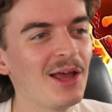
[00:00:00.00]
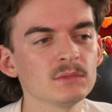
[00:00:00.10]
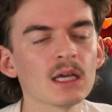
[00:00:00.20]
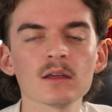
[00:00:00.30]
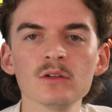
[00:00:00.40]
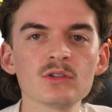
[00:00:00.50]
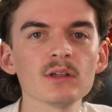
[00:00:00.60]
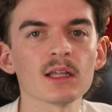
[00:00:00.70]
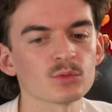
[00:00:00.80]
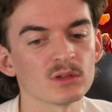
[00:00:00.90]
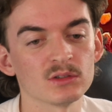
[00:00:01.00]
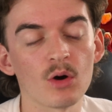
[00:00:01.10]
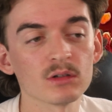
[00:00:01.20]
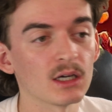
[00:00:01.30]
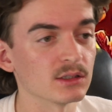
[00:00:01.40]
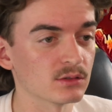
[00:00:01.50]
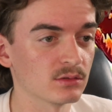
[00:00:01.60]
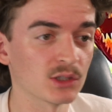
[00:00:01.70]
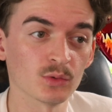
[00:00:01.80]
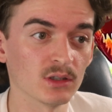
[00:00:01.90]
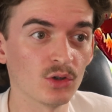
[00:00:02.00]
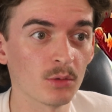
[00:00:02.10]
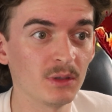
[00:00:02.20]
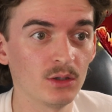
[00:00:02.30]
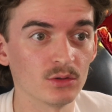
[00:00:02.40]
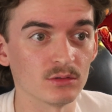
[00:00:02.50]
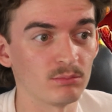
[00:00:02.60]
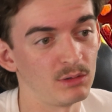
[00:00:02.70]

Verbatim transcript: Yeah, usually that's what the dog does. That's what the dog be doing.